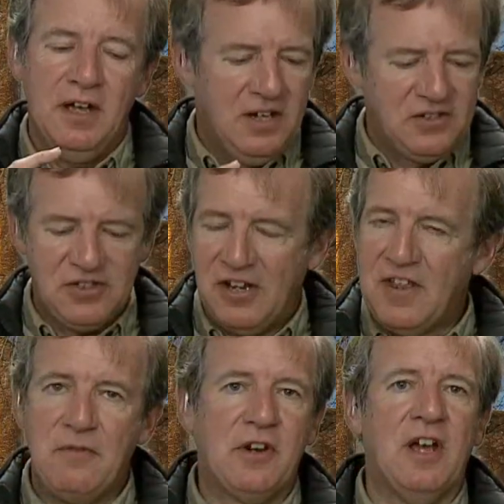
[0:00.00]
South
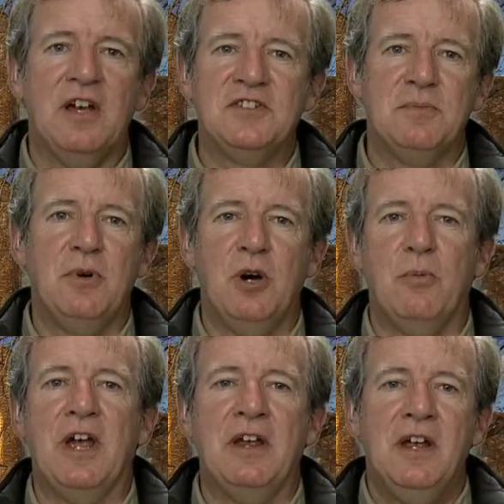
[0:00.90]
Africa and
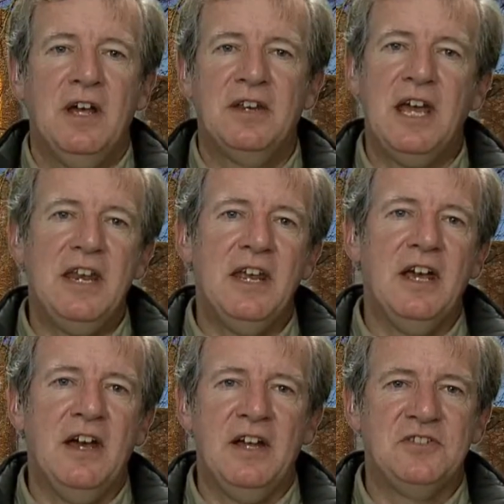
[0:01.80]
Zimbabwe. Kenya
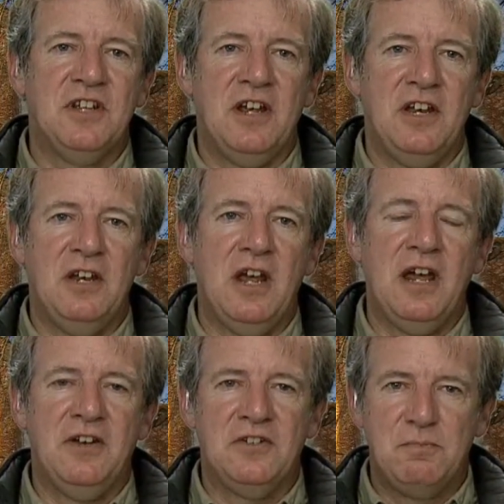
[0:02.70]

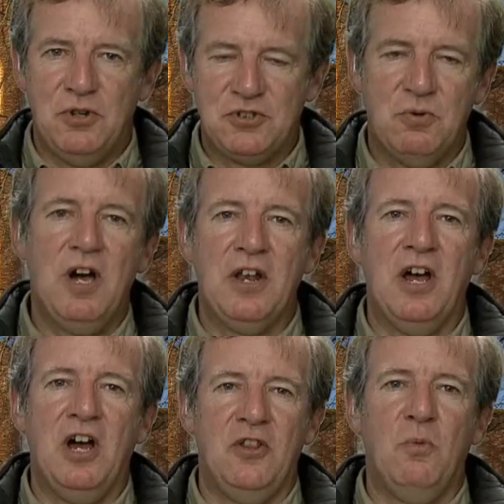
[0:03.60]
and Botswana
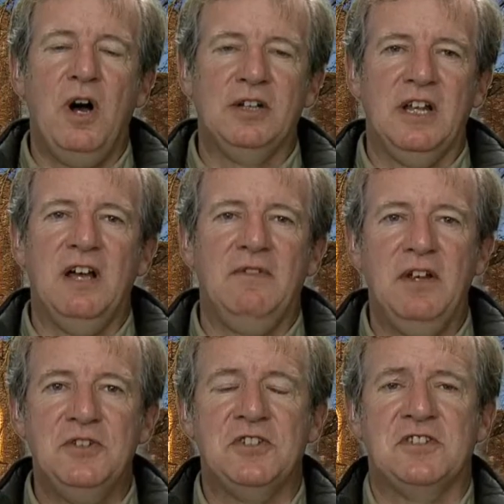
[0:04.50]
are the wildlife
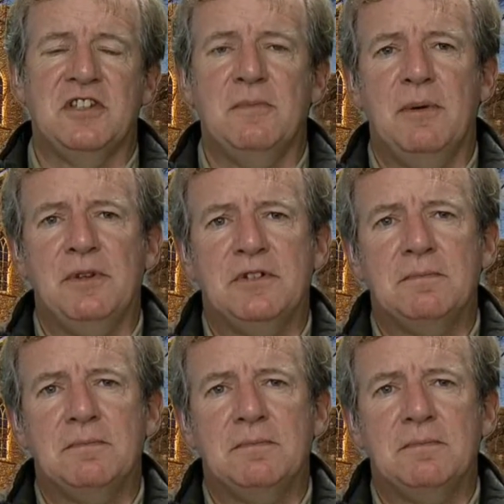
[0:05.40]
losers at the moment.